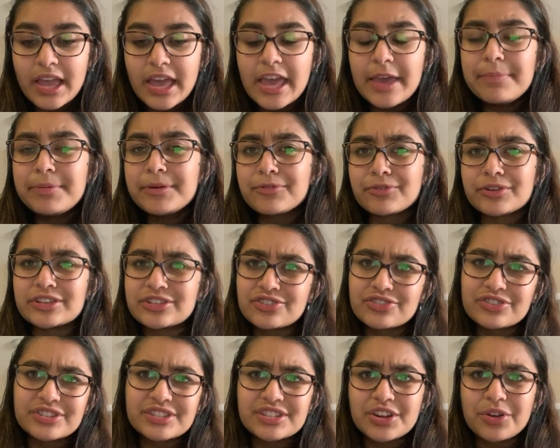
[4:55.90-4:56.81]
AP
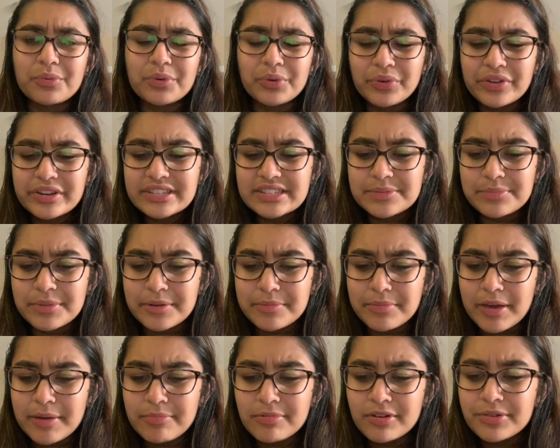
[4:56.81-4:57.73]
Research is here. We only submit a
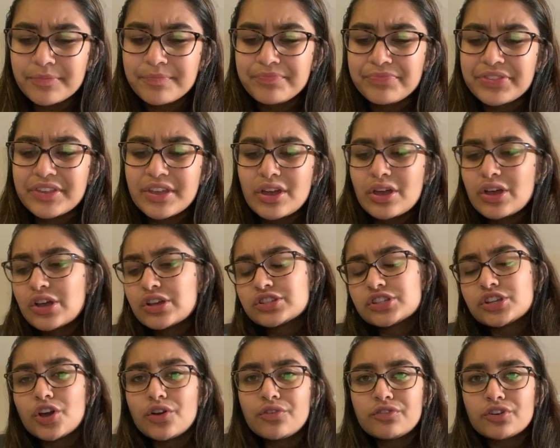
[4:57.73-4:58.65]
paper.
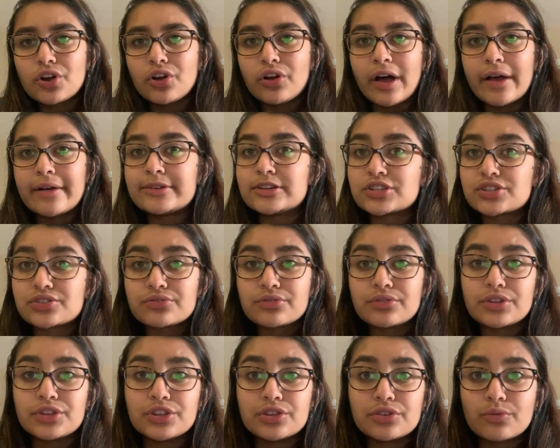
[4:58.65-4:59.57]
So overall, I just
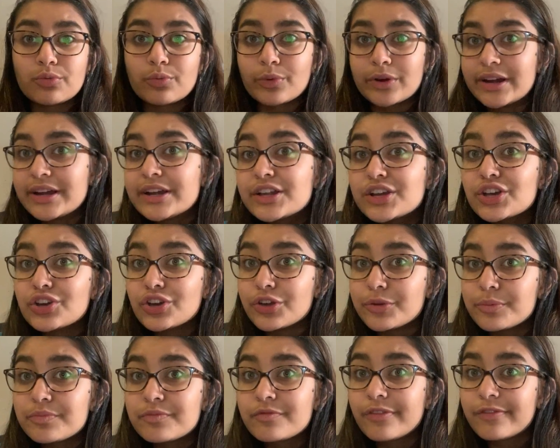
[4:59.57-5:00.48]
Read
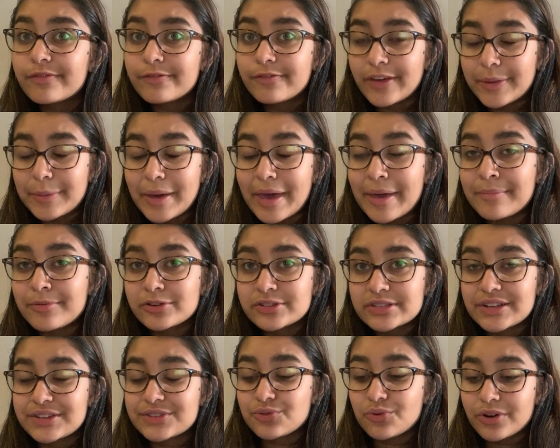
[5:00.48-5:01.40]
good papers
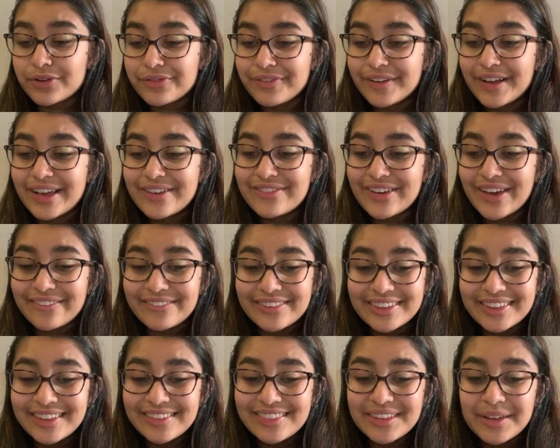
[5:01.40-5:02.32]
that score to 5,
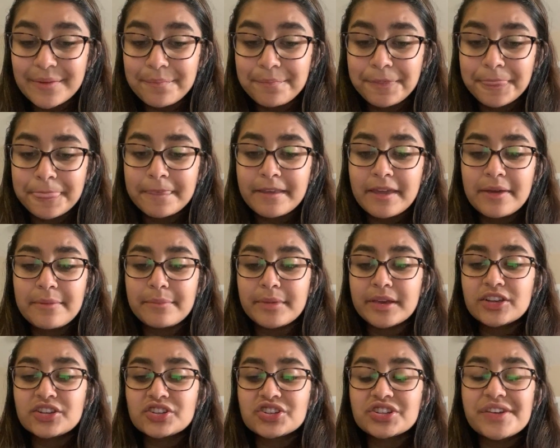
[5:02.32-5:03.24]
emulate them.
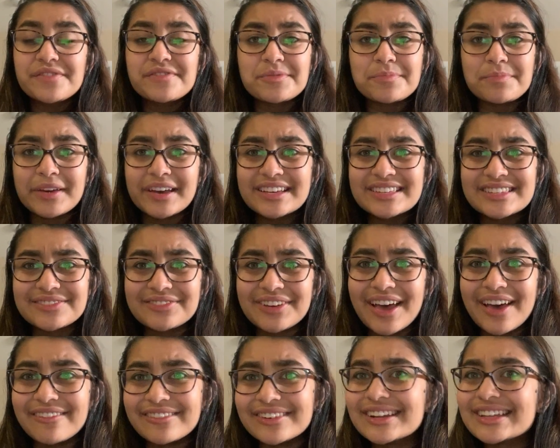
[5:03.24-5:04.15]
Make sure you have a mix of
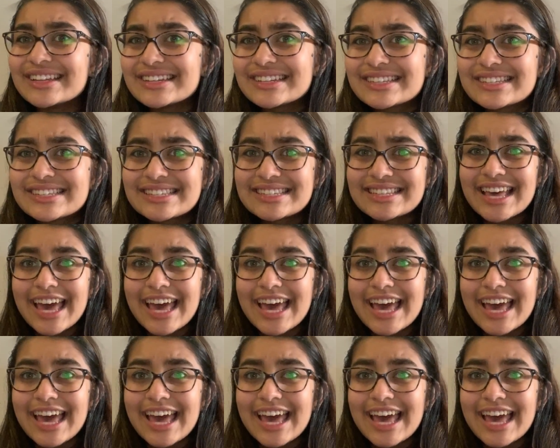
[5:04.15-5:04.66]
evidence